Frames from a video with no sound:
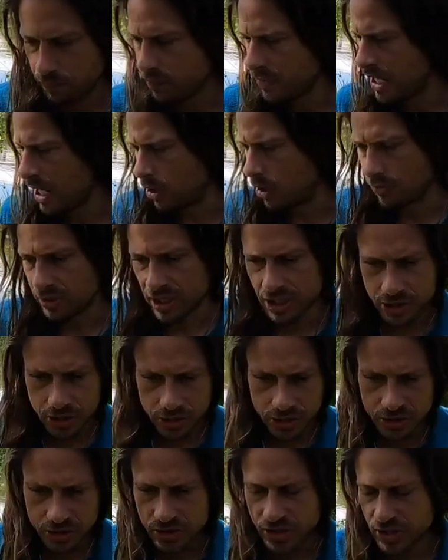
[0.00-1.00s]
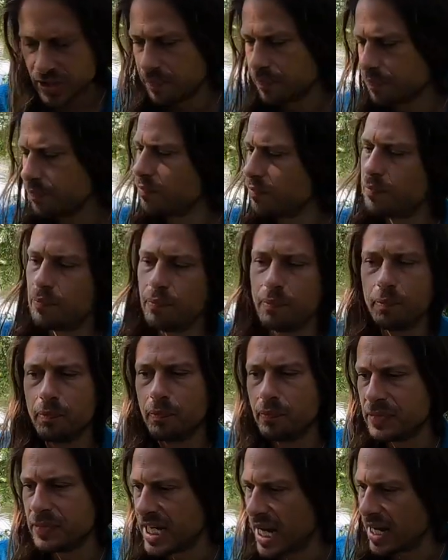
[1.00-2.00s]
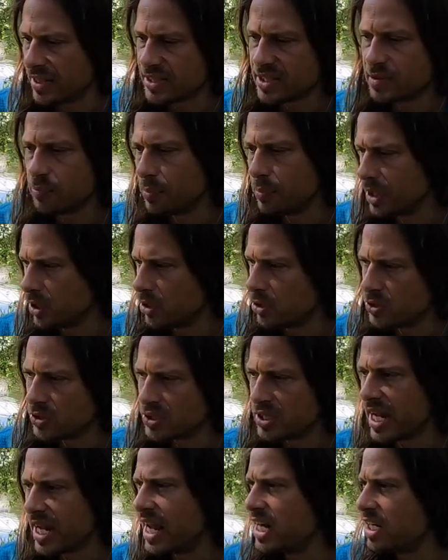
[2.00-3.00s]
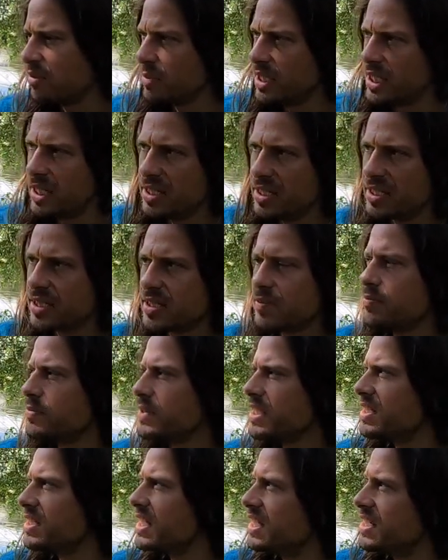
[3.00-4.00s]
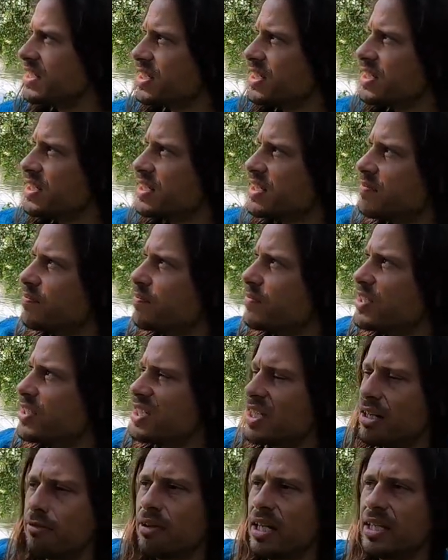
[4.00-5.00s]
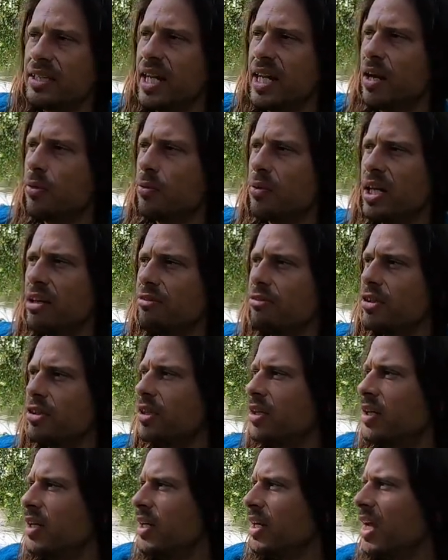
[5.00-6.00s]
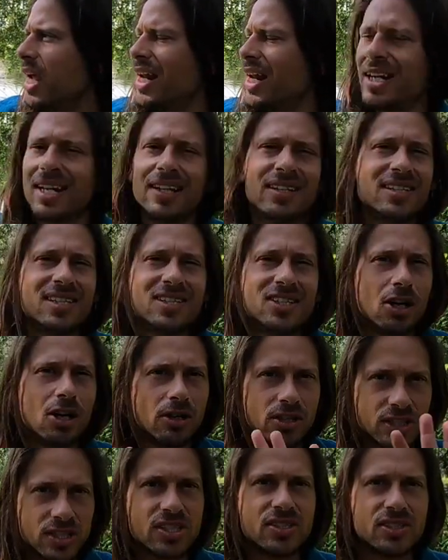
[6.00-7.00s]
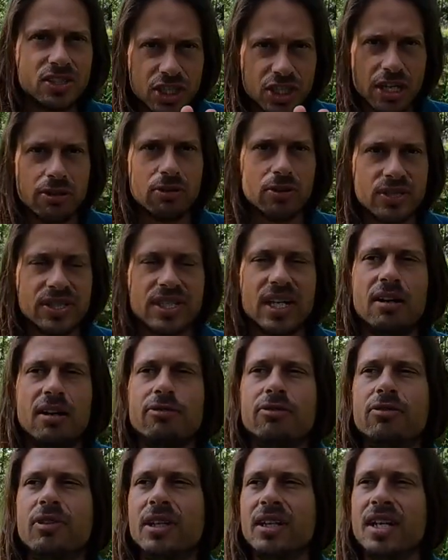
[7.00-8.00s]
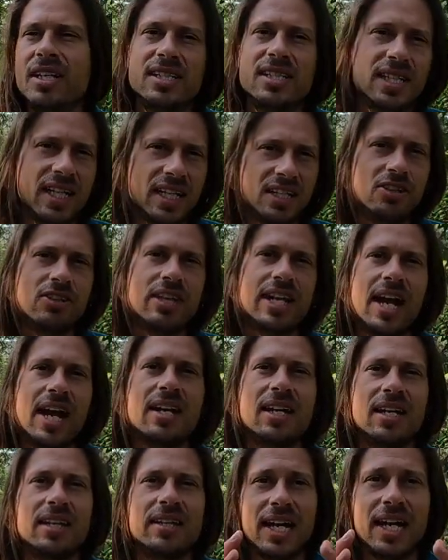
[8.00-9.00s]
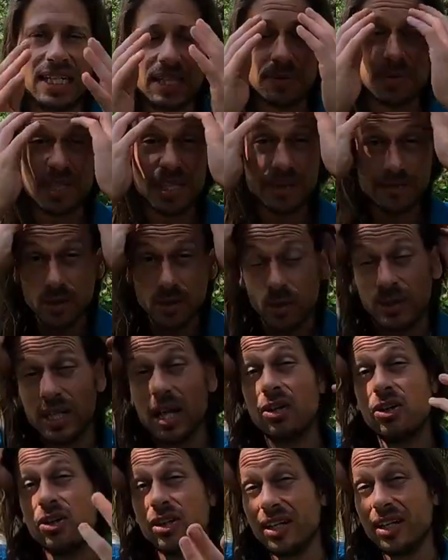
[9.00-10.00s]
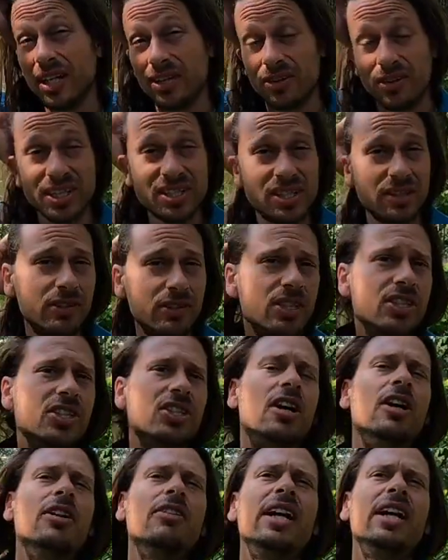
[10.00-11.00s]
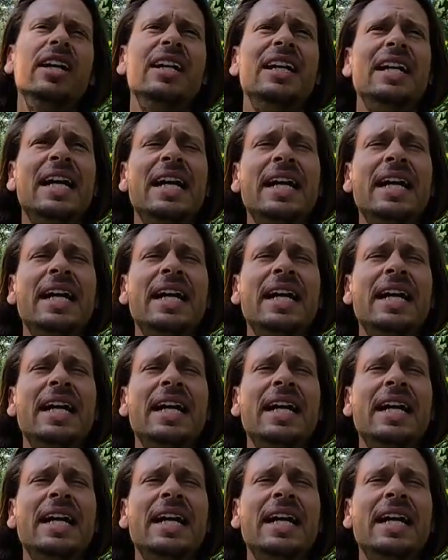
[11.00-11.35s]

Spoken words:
health issues, debts, bills, enemies, diseases, stuff like that, whatever. And again, this is all just general stuff, because again, you can't get that specific without looking at the rest of your chart, right?